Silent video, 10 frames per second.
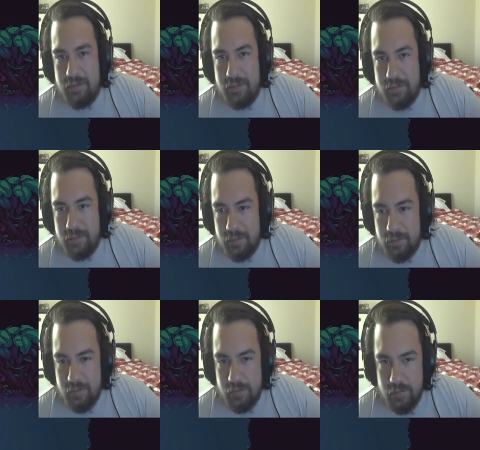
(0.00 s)

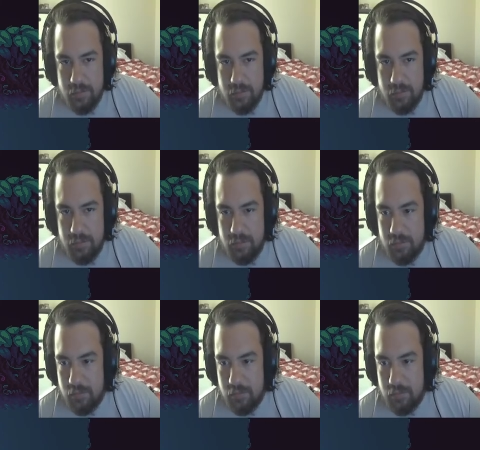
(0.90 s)

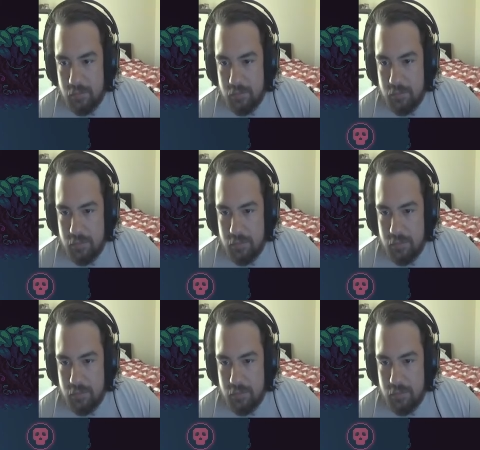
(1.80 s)
[no speech]